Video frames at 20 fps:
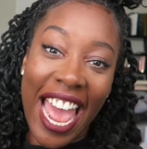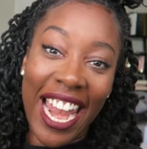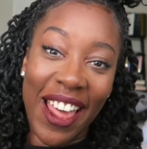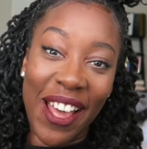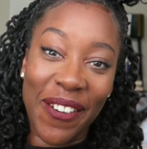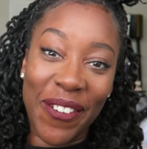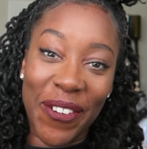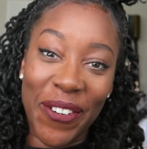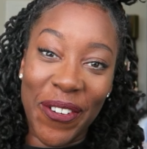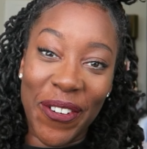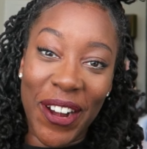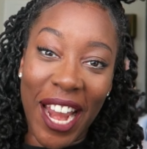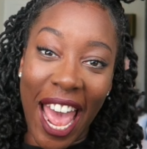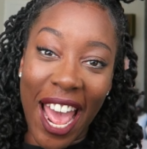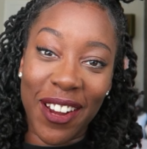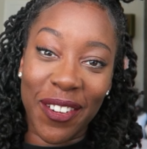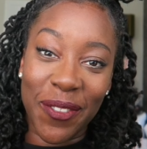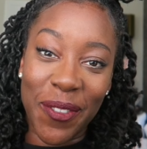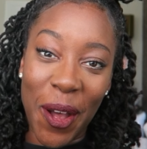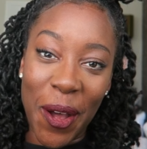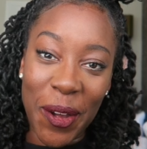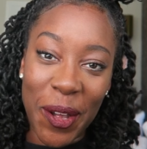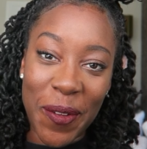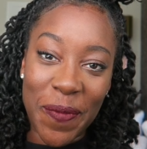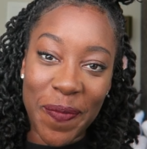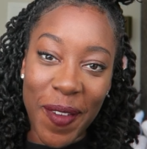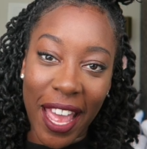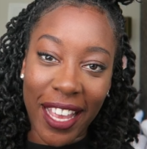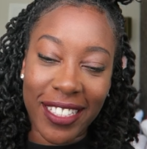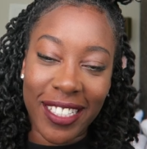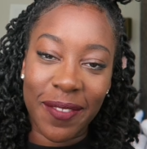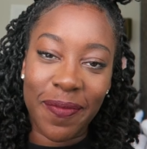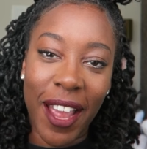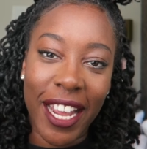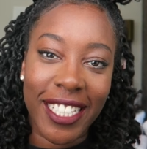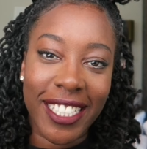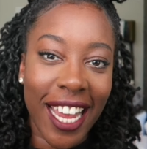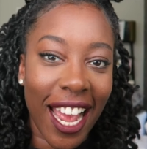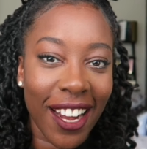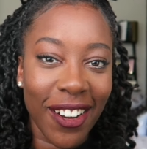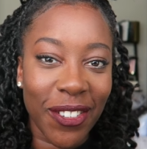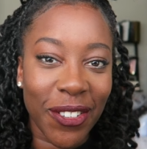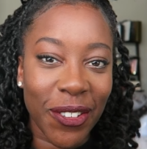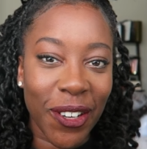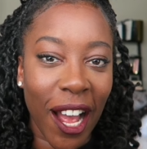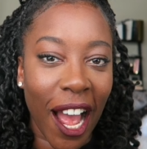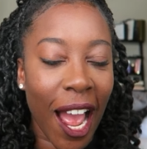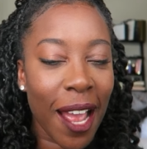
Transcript: Hello all and welcome back to my channel.